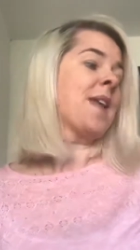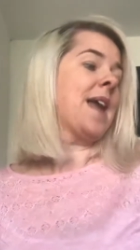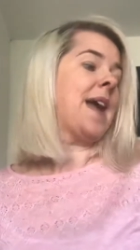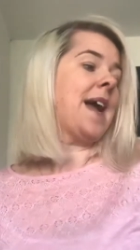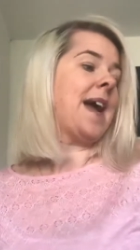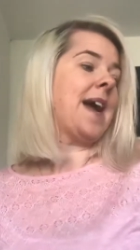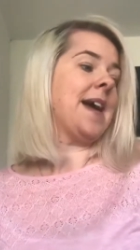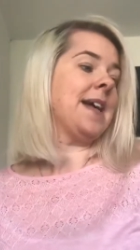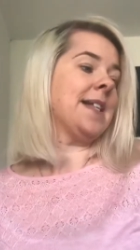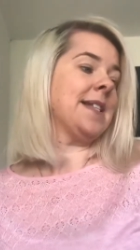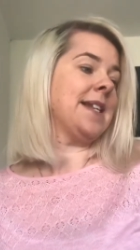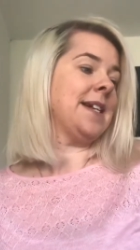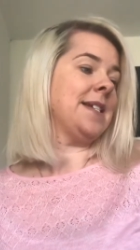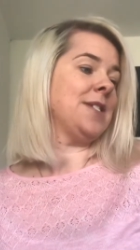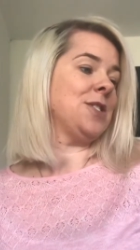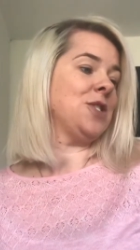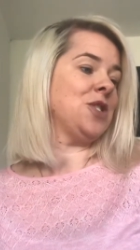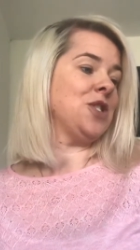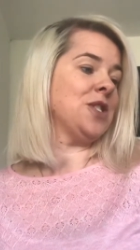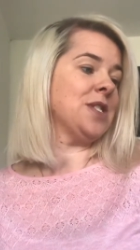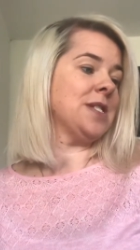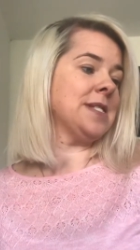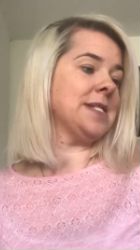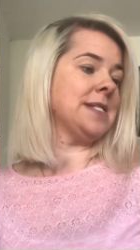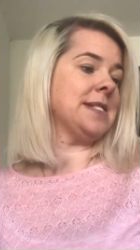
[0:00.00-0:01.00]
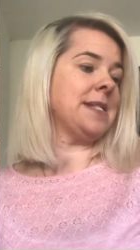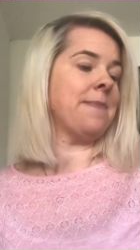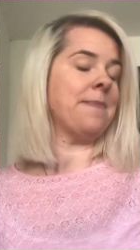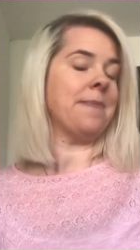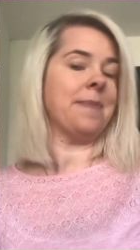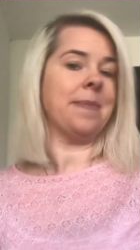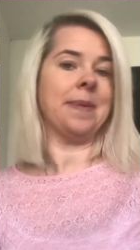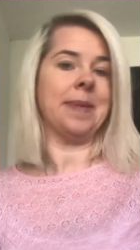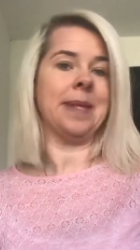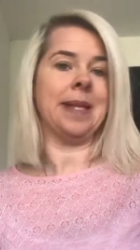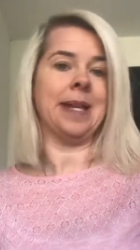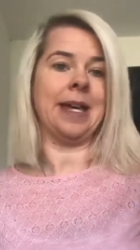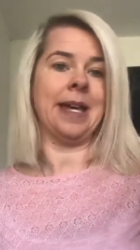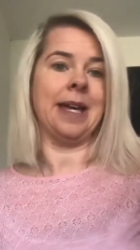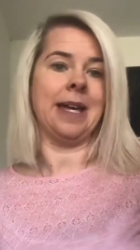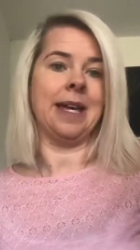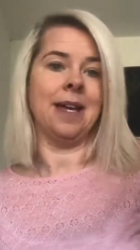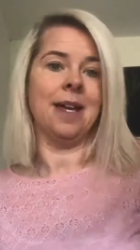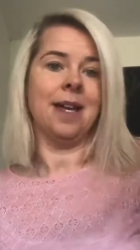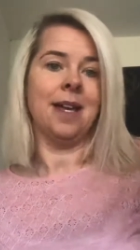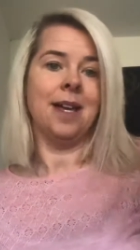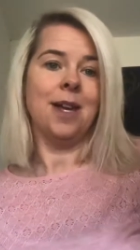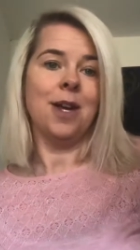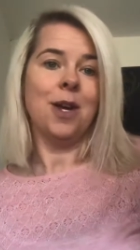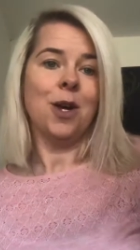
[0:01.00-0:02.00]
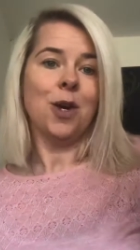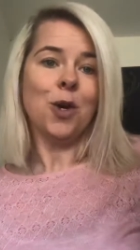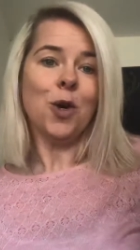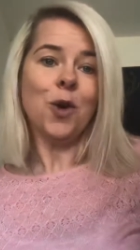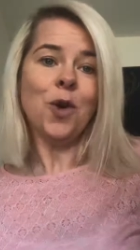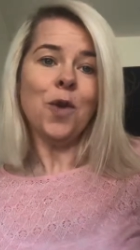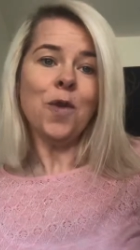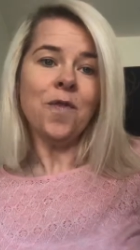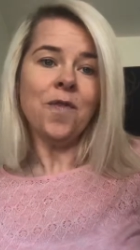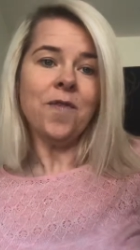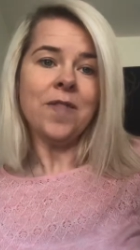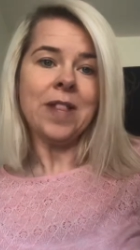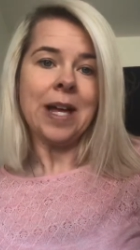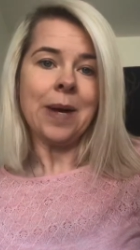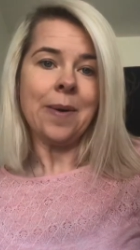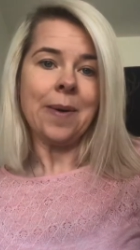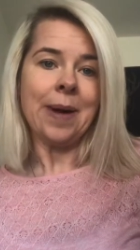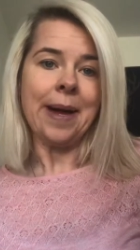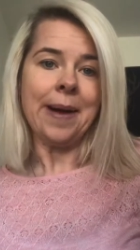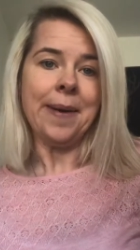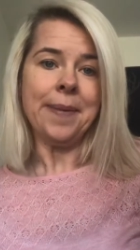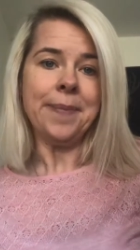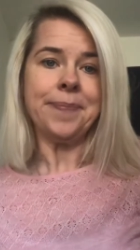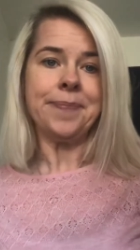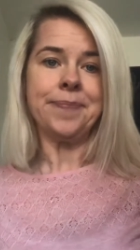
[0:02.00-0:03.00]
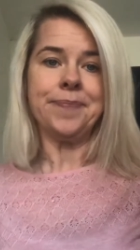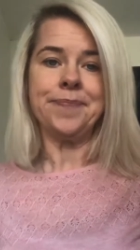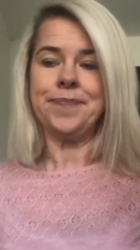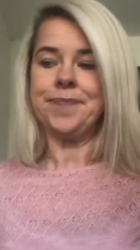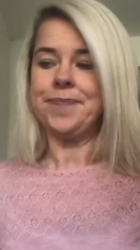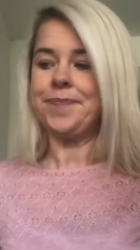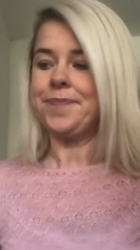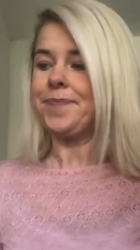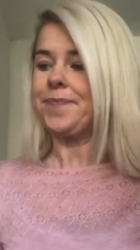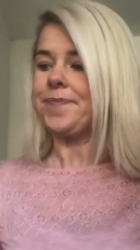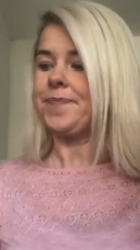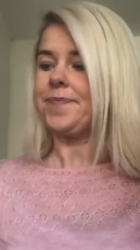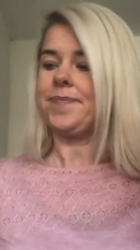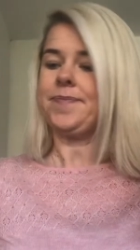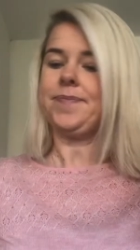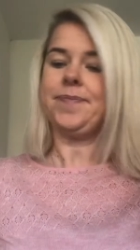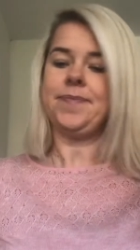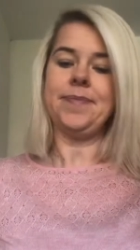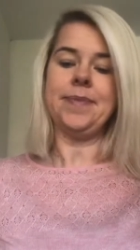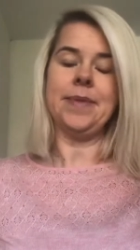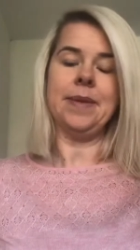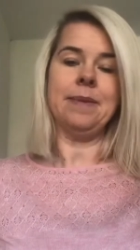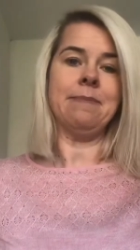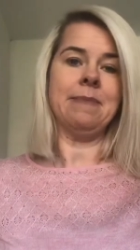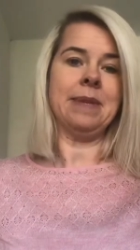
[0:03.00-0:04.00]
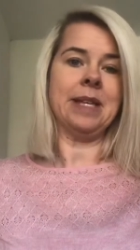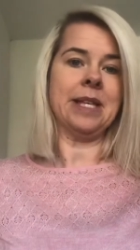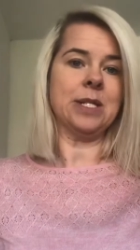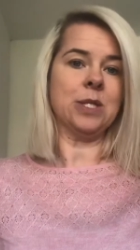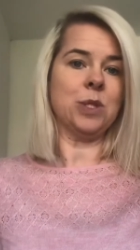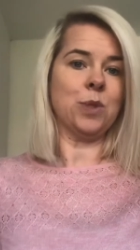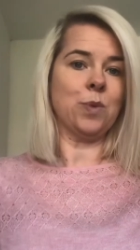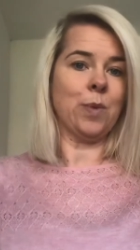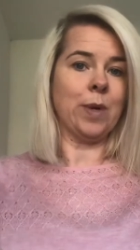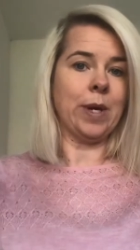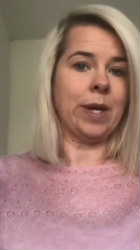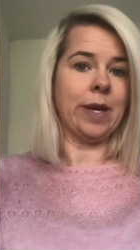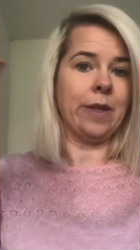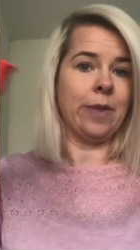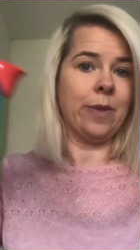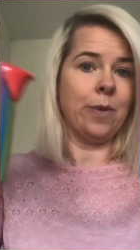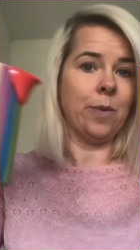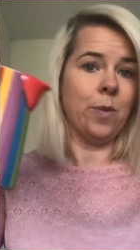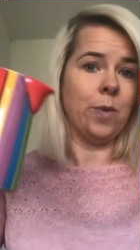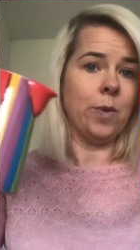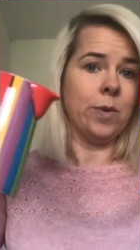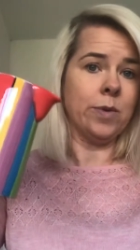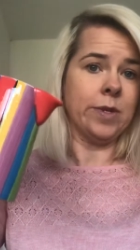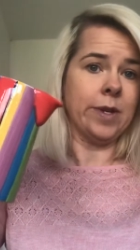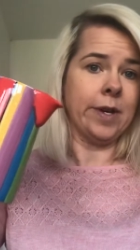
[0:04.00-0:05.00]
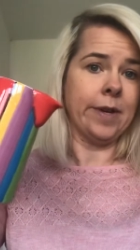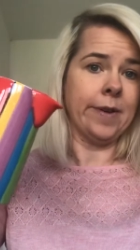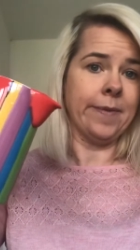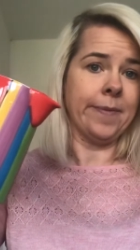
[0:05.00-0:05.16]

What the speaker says: and it's just simply corn flour mixed with water.